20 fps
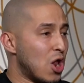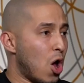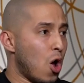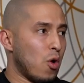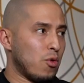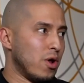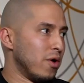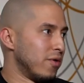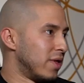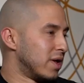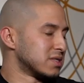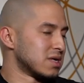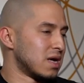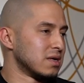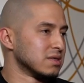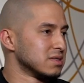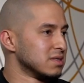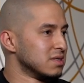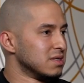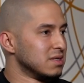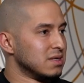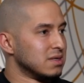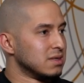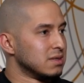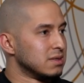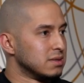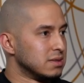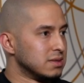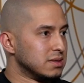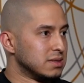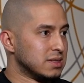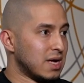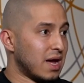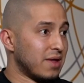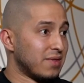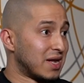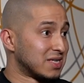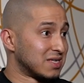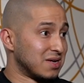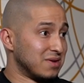No, I no, just know it helps a lot, yeah,
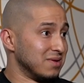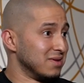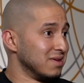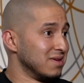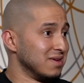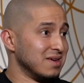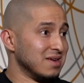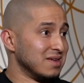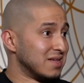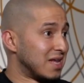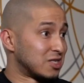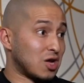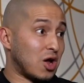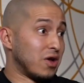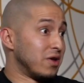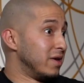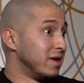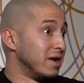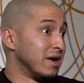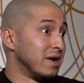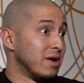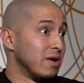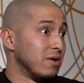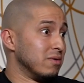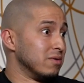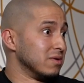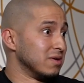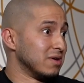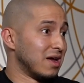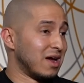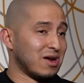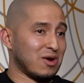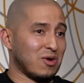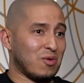guys. That's, that's yeah. all you need to know. Yeah, yeah.